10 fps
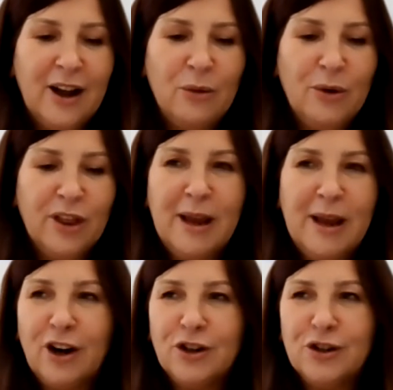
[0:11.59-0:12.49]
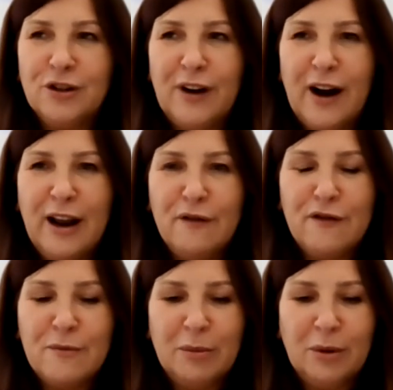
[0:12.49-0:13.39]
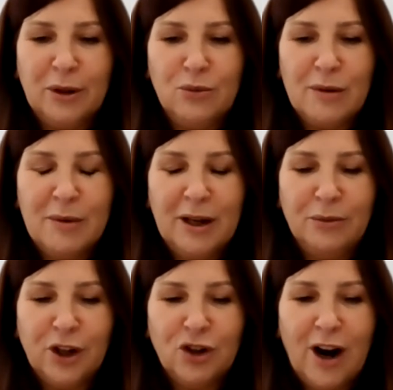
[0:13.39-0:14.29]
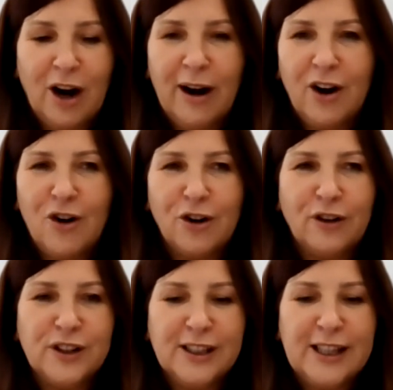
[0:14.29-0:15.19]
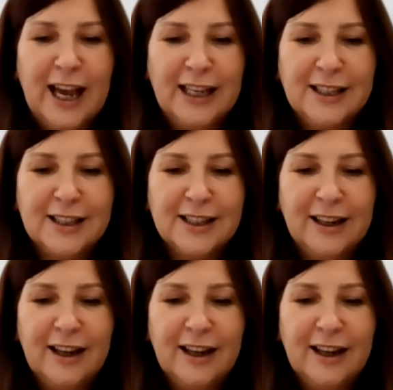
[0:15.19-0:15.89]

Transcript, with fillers: With me are two very formidable women with a track record of success